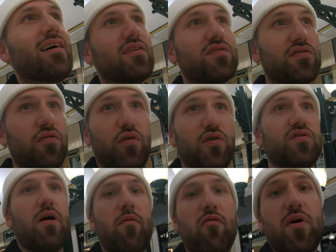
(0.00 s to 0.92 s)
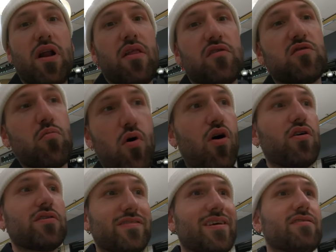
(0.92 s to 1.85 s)
This is the first time I've been in this
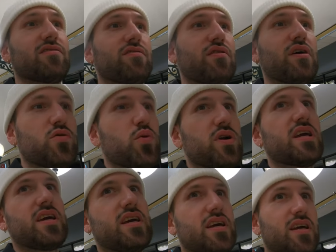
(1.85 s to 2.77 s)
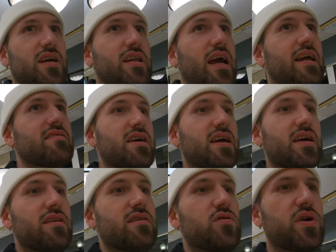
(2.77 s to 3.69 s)
mall since
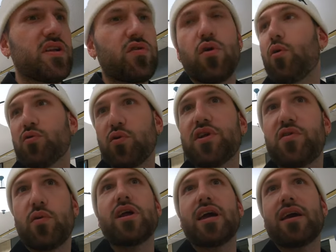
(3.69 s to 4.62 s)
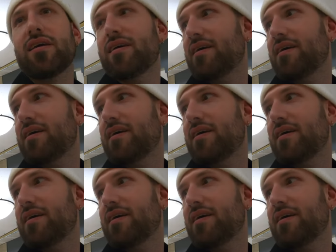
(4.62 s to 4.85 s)
2019, 2020, no, 2020.